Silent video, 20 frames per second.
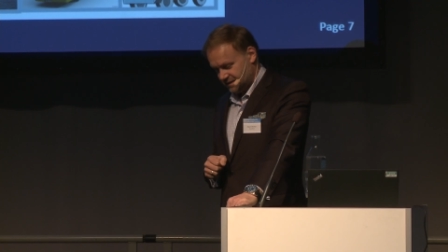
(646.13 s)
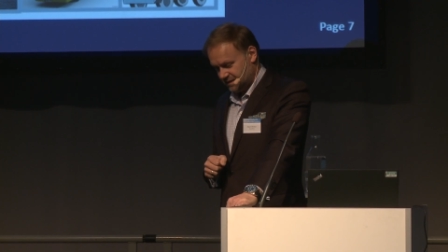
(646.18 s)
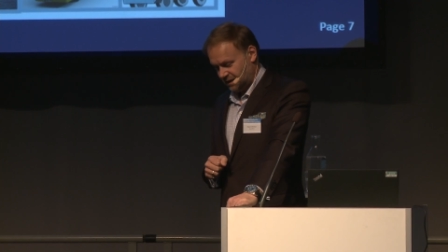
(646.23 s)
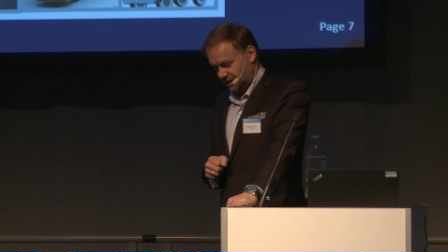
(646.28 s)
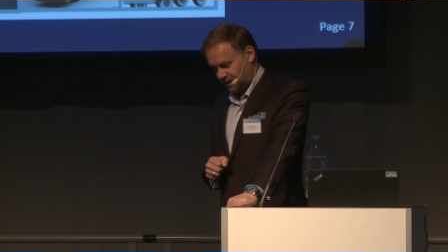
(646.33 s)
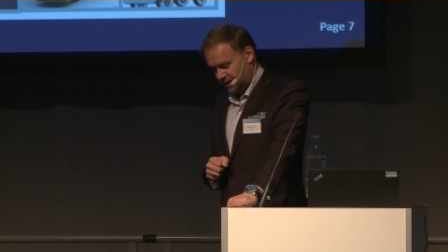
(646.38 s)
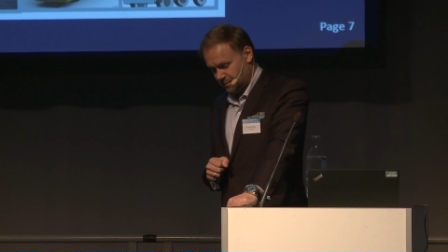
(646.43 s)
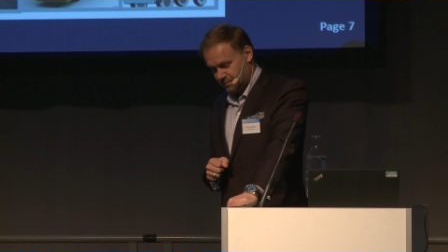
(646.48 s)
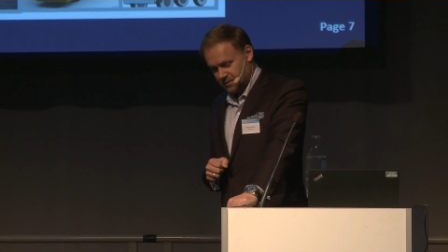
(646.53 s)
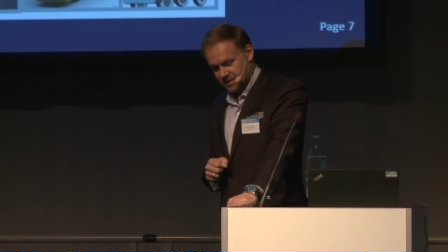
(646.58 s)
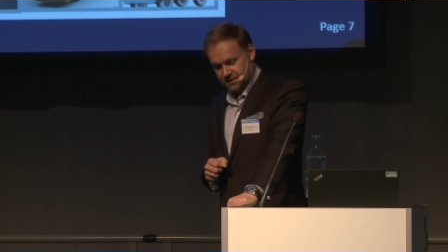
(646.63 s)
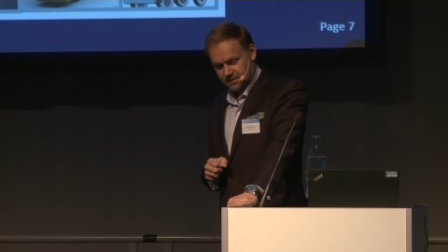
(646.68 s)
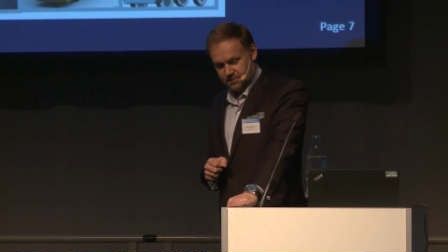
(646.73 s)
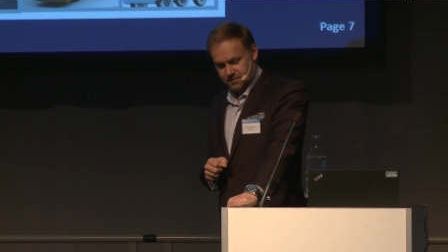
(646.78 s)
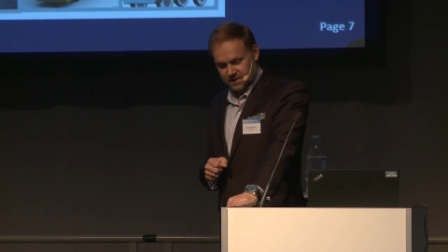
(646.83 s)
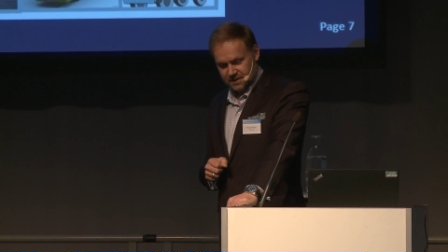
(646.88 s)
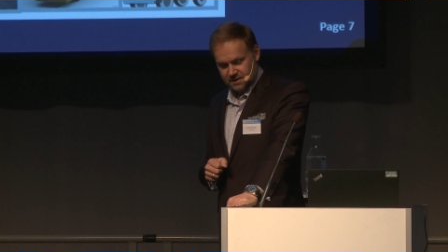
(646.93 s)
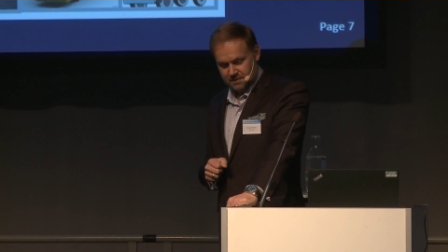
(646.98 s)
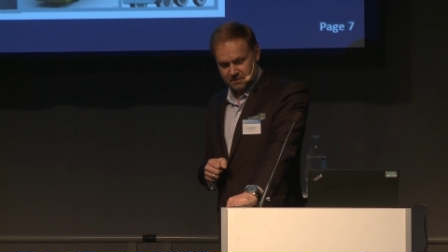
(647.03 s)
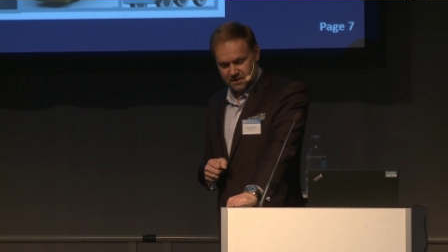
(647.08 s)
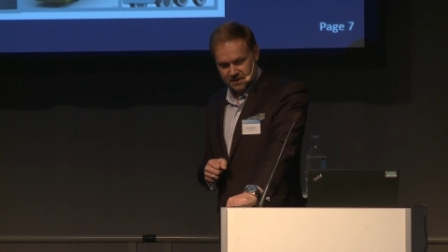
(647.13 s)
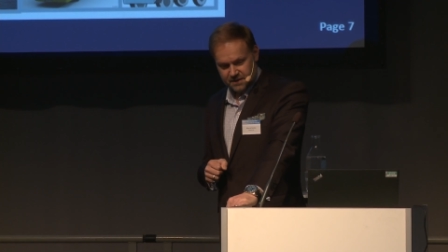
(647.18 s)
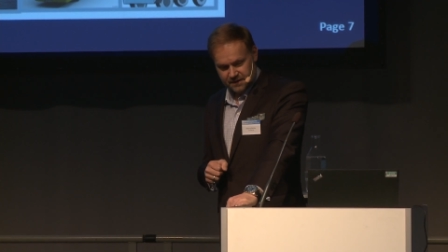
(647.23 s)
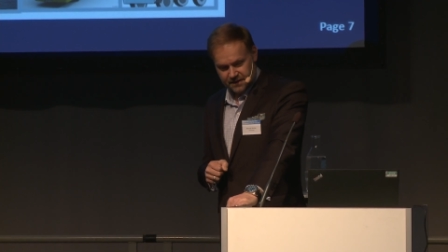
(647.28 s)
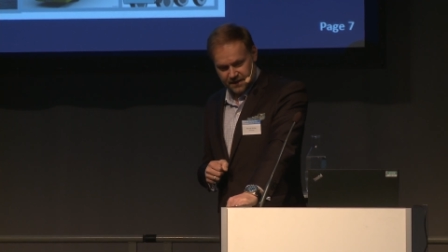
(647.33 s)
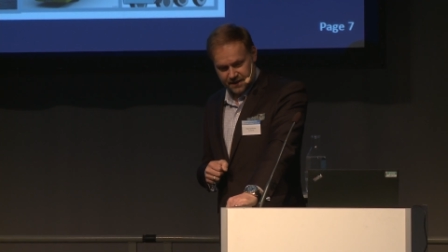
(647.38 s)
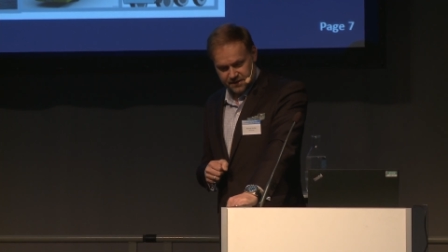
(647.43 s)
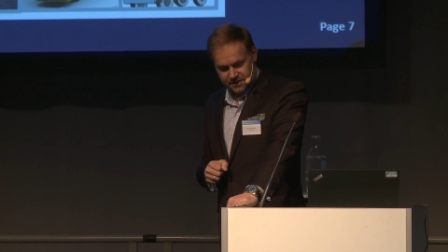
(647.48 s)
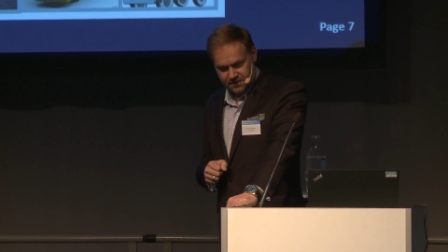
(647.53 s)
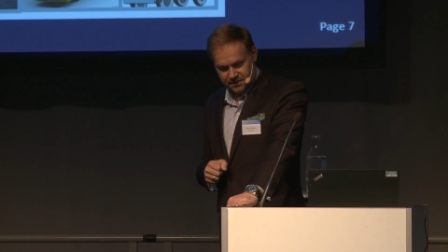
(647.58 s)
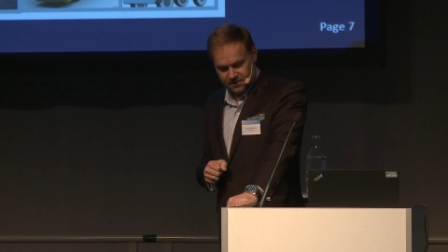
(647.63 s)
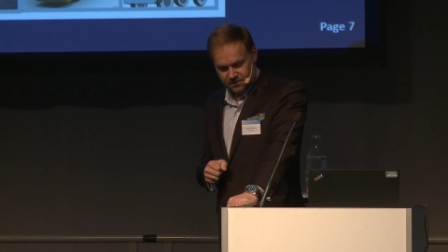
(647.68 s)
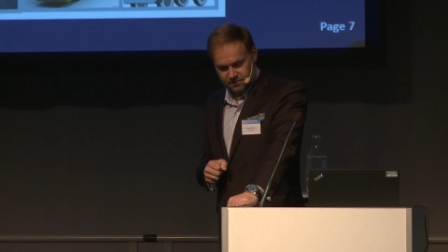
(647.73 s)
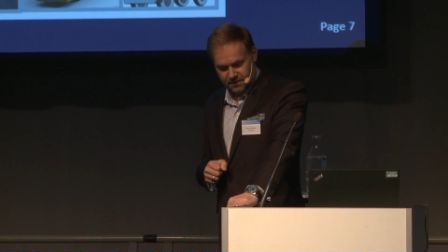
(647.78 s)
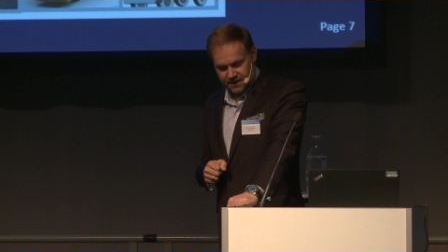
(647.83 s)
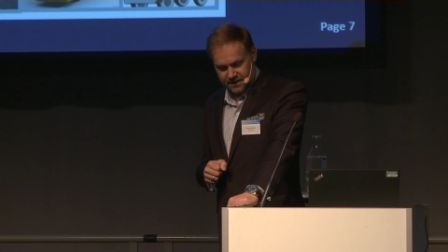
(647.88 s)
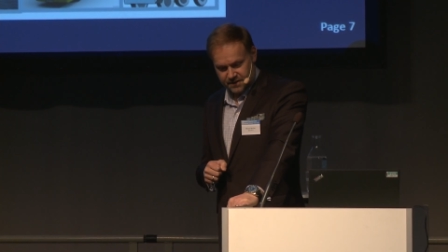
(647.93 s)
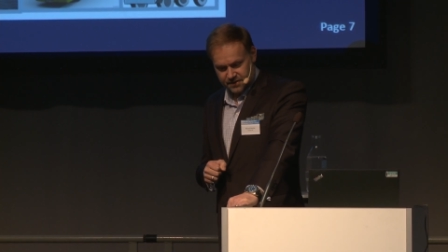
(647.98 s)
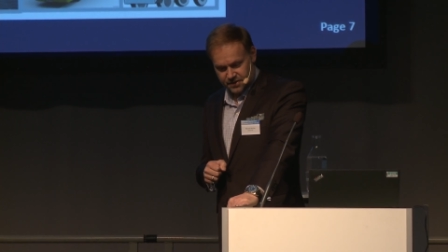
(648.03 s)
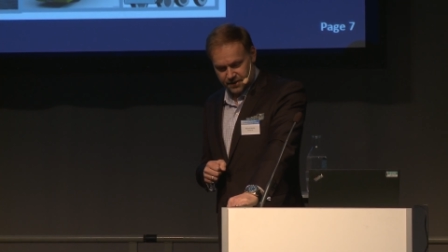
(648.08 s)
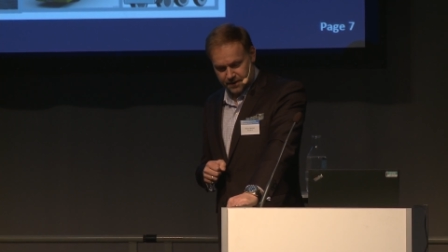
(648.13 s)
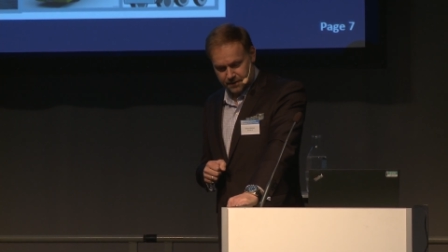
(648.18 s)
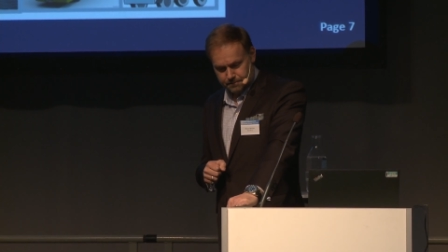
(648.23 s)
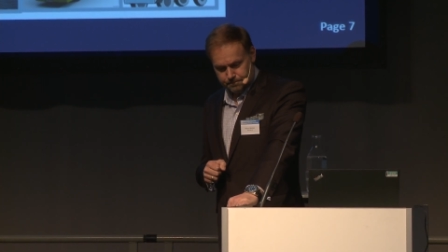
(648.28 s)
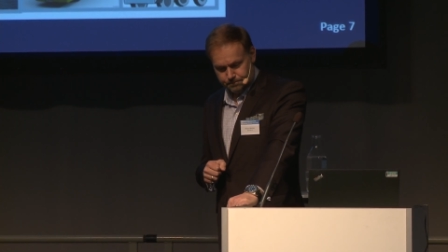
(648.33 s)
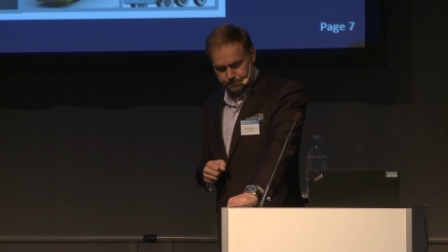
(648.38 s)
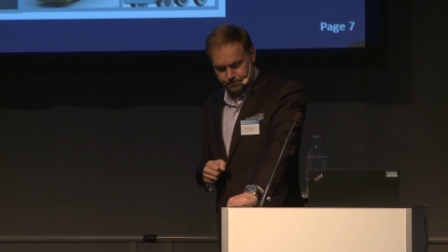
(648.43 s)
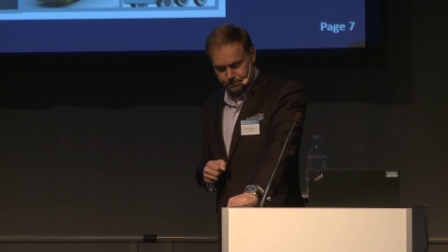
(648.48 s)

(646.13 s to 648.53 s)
climate risk mitigation strategy.